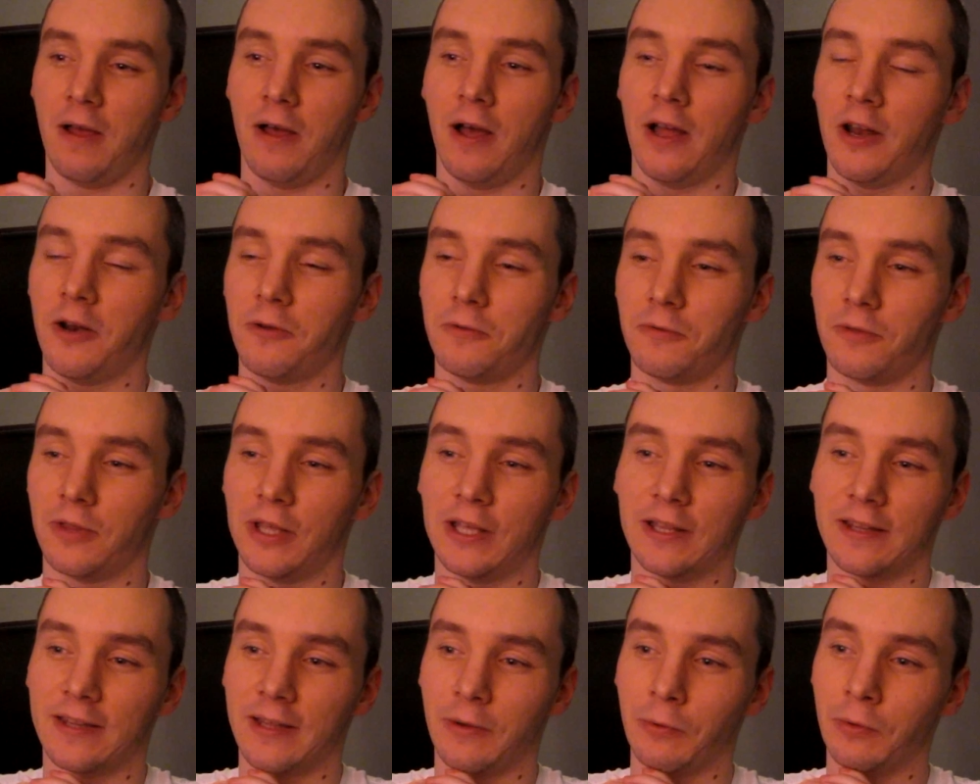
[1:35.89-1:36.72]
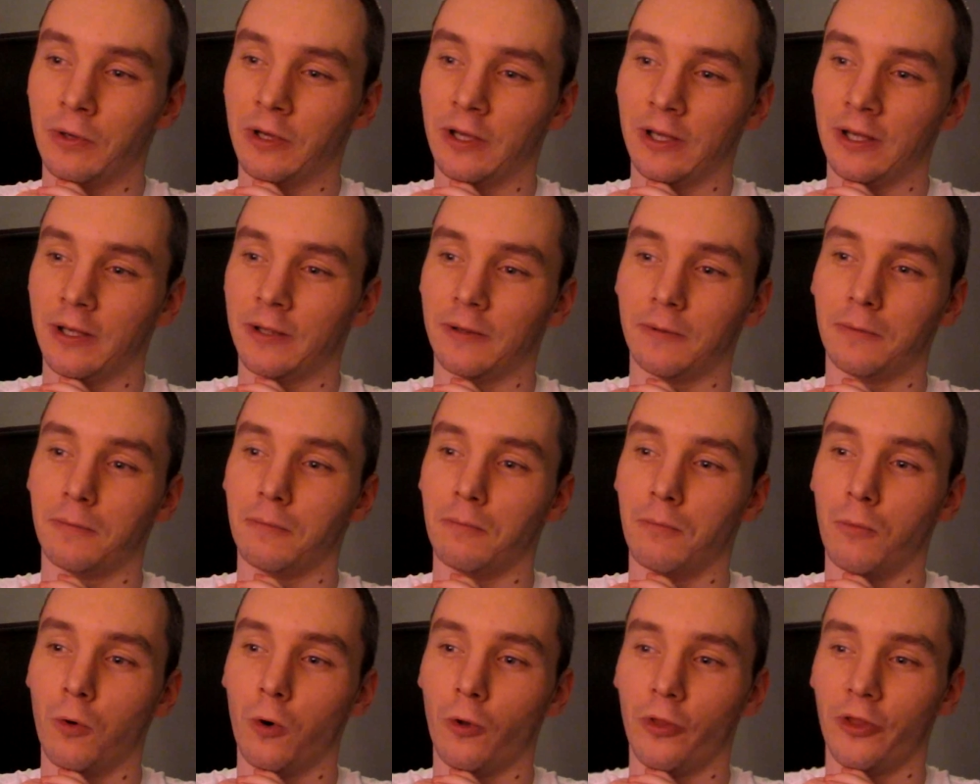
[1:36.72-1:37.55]
I don't think there were
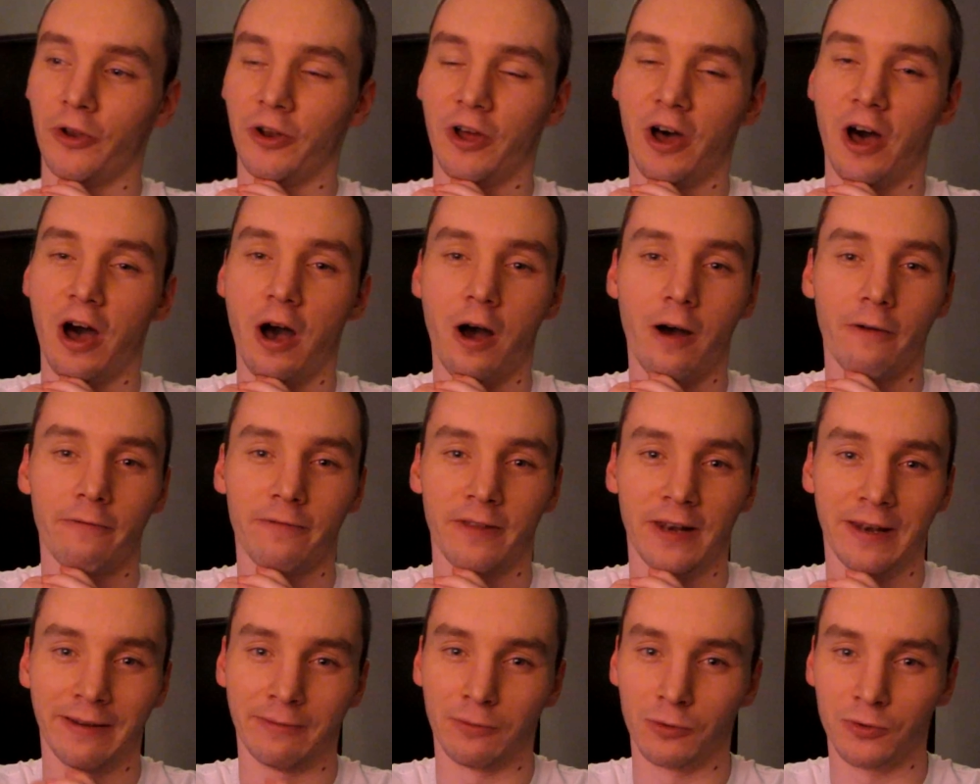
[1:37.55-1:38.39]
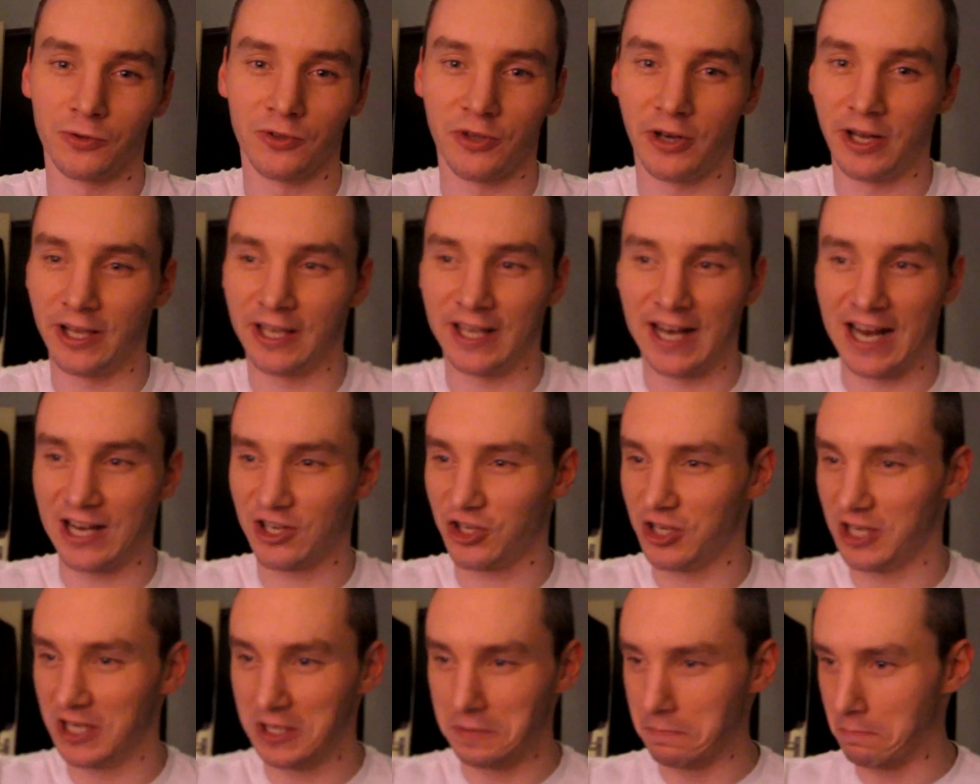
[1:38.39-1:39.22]
more than half the levels that I could
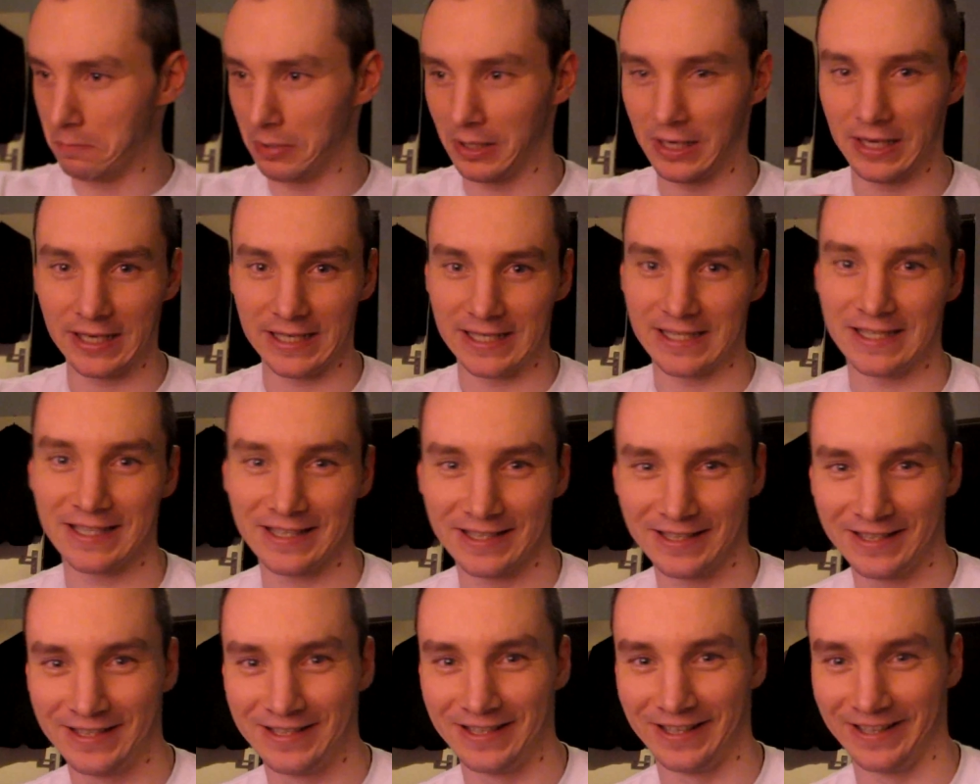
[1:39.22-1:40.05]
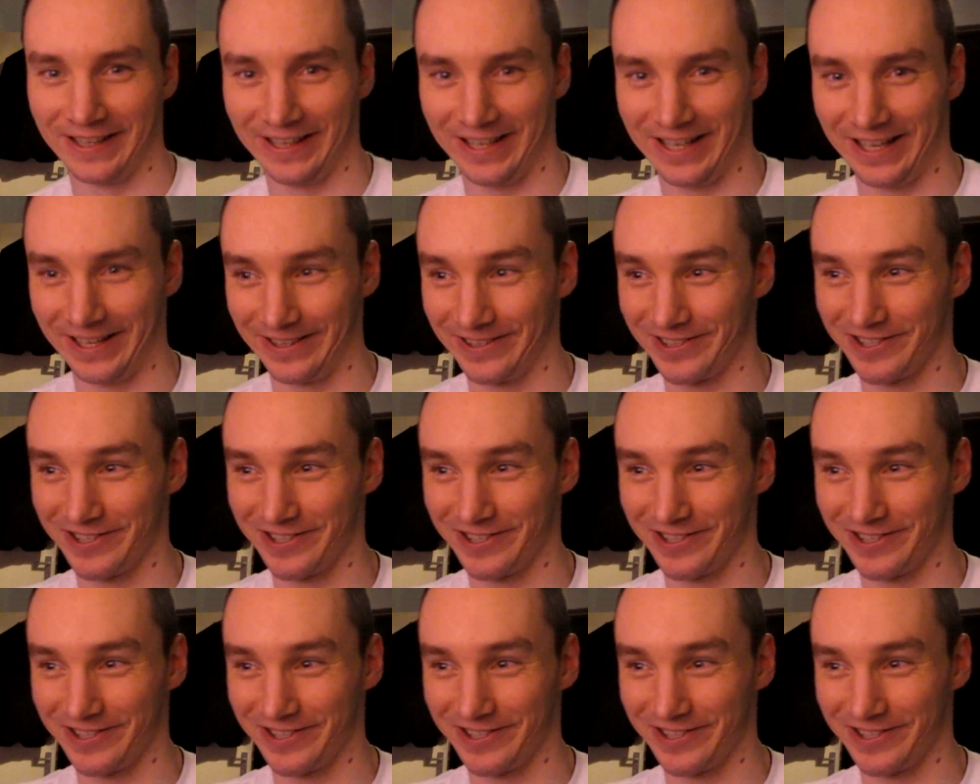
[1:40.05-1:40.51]
actually complete. Like,